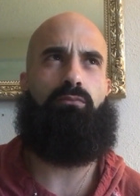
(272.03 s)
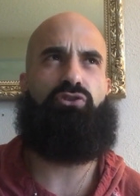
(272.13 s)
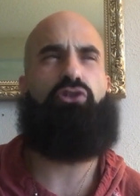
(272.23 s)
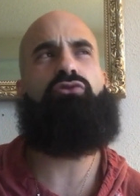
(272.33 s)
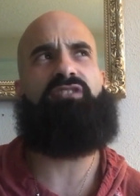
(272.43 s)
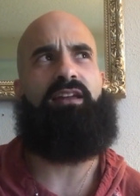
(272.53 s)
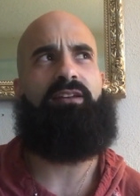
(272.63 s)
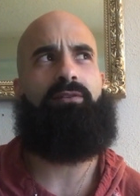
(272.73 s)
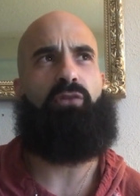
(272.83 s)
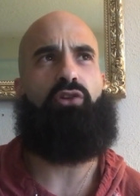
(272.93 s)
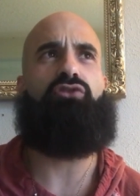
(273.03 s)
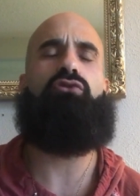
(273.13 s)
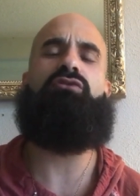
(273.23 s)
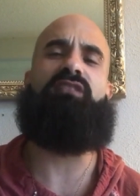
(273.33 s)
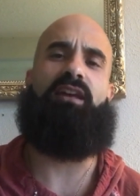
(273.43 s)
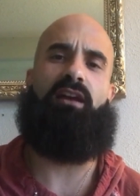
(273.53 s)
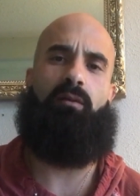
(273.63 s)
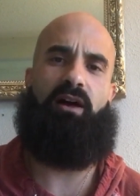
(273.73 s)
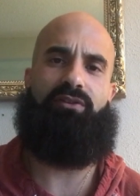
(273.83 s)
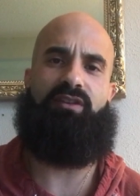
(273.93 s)
Tuesday, on Tuesday,
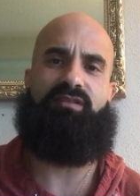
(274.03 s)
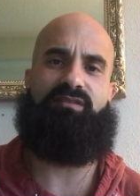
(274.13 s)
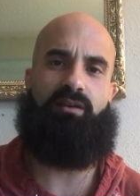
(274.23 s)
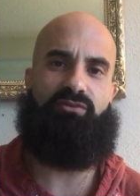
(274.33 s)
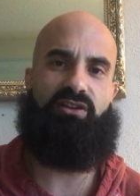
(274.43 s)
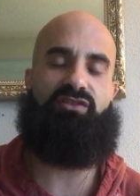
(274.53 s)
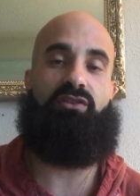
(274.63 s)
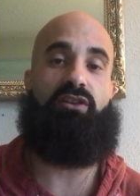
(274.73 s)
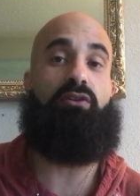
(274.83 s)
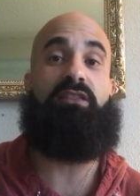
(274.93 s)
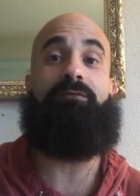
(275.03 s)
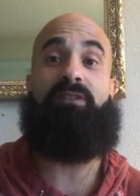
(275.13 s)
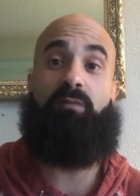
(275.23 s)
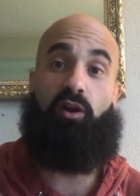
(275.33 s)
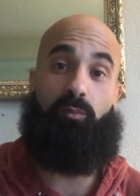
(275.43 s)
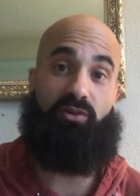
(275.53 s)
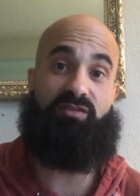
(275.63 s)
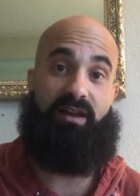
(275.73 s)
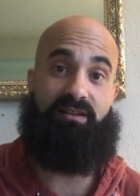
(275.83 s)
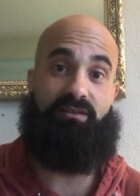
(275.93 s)
about this subject so that you get the female
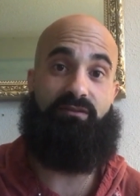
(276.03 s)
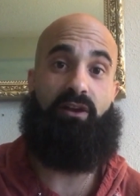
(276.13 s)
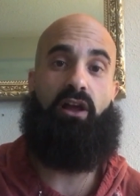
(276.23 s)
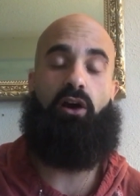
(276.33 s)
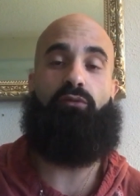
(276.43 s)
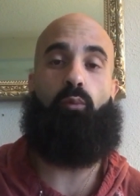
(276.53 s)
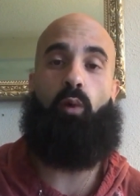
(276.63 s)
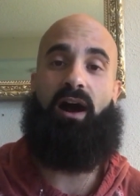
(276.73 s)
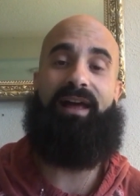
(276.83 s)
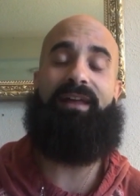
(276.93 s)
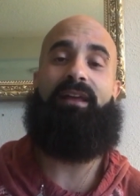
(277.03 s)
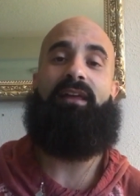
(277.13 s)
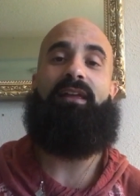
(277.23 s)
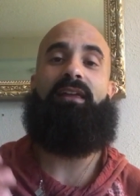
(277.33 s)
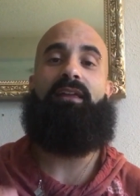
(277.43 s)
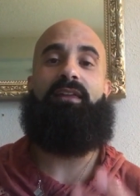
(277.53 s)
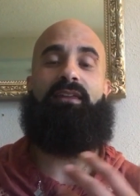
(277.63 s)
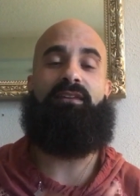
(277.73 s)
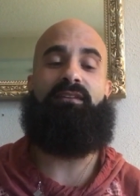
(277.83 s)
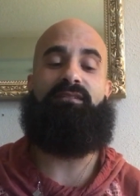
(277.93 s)
perspective of why
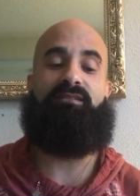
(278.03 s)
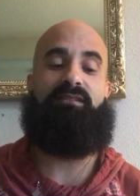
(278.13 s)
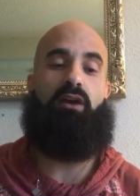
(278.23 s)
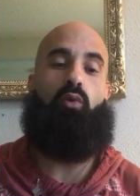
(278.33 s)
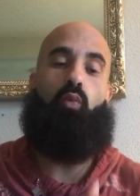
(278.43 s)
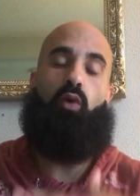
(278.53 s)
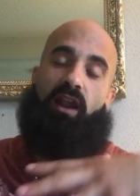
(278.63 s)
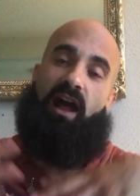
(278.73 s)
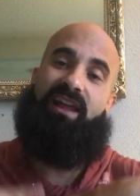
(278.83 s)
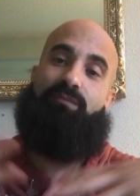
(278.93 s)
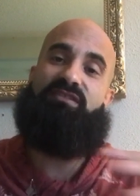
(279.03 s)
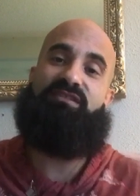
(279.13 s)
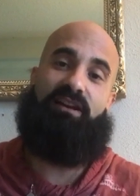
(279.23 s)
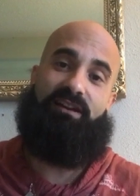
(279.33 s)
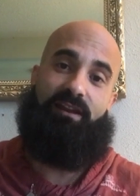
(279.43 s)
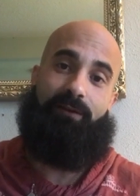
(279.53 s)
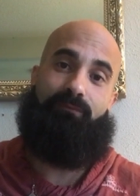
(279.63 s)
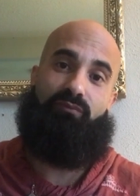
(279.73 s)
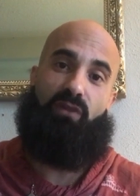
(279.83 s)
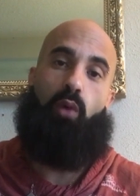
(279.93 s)
is what I am studying
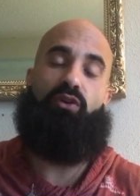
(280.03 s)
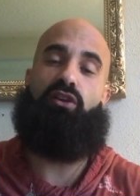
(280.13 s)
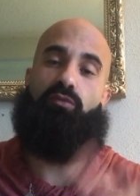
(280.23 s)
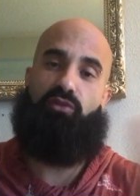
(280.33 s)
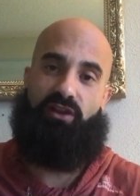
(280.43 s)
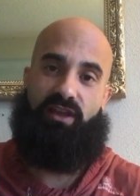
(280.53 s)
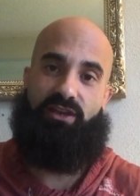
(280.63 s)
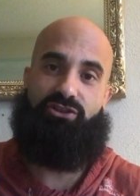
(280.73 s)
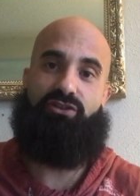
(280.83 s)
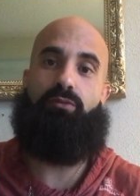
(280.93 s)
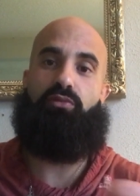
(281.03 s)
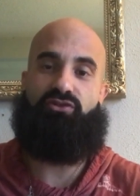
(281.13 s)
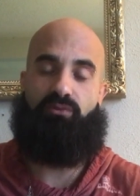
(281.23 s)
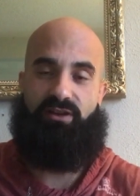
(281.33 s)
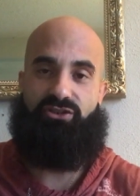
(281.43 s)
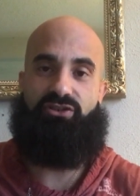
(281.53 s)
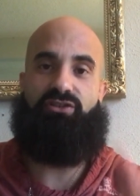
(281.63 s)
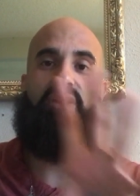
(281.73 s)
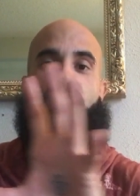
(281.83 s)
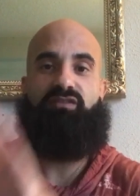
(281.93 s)
with communication,
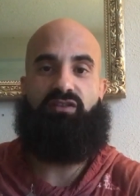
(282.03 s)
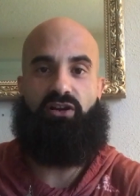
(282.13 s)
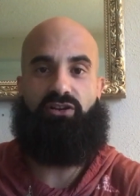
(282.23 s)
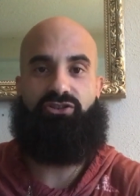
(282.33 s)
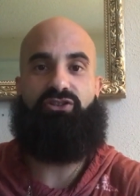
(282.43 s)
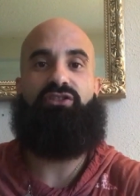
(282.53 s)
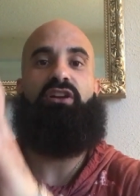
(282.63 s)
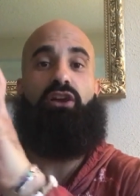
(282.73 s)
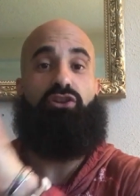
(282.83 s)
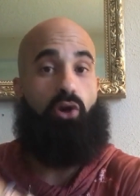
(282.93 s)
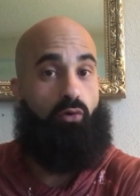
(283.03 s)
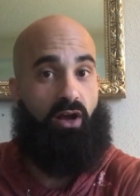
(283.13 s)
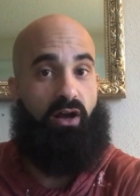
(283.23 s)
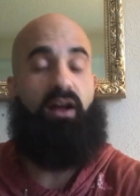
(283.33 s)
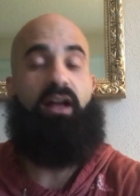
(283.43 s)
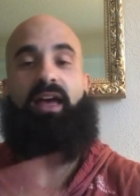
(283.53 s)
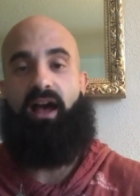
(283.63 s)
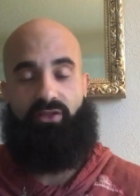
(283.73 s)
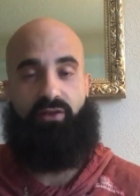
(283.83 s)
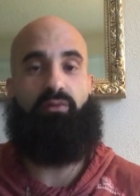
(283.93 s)
persuasion, seduction, yoga,
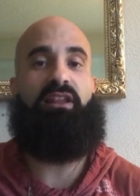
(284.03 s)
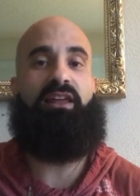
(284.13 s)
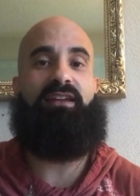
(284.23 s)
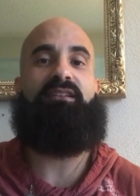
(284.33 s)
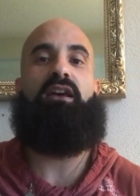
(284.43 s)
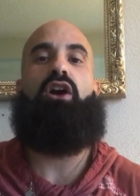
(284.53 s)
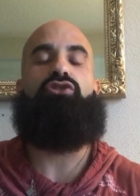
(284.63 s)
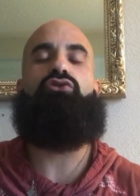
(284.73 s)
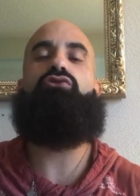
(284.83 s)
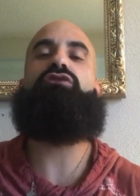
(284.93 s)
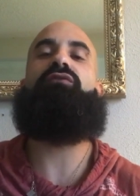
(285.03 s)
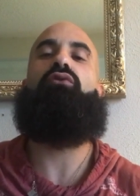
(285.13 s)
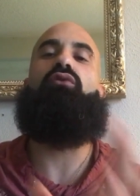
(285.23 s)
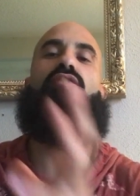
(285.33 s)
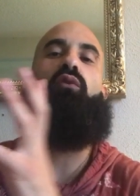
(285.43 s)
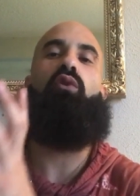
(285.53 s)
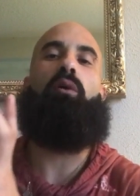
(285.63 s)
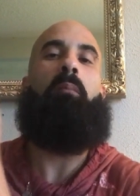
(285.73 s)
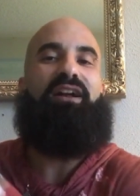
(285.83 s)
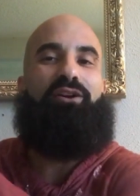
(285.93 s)
how they relate, useful for
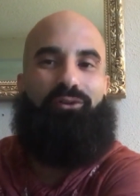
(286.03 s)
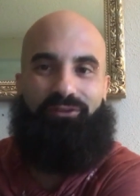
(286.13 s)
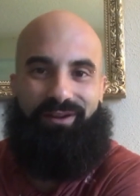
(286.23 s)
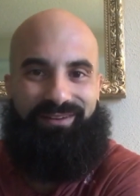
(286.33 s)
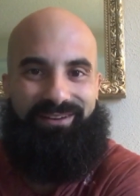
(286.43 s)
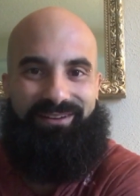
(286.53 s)
my girlfriend,